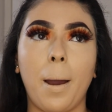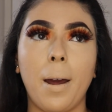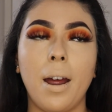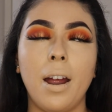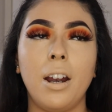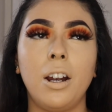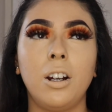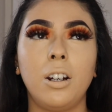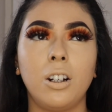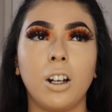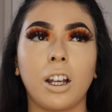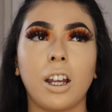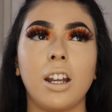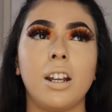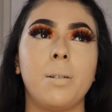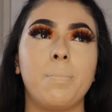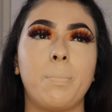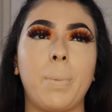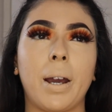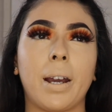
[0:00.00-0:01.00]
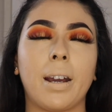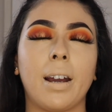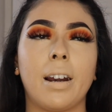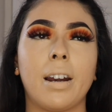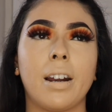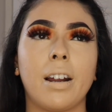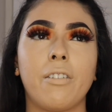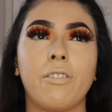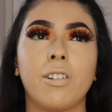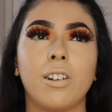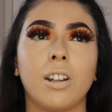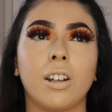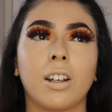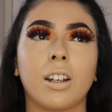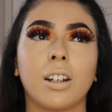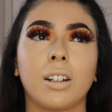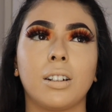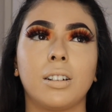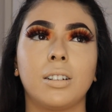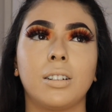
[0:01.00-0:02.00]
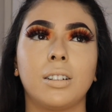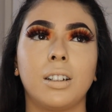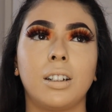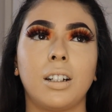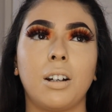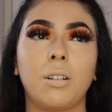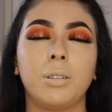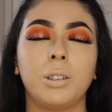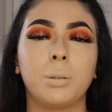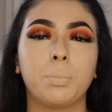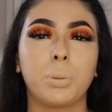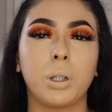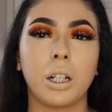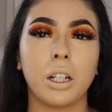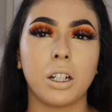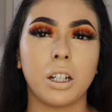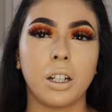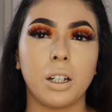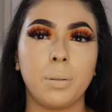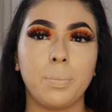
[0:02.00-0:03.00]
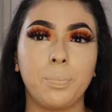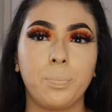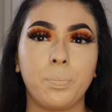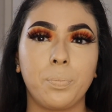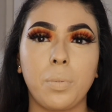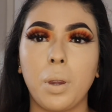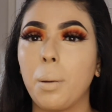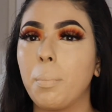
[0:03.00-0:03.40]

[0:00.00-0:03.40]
and looking back at it, I feel like I was pretty dumb.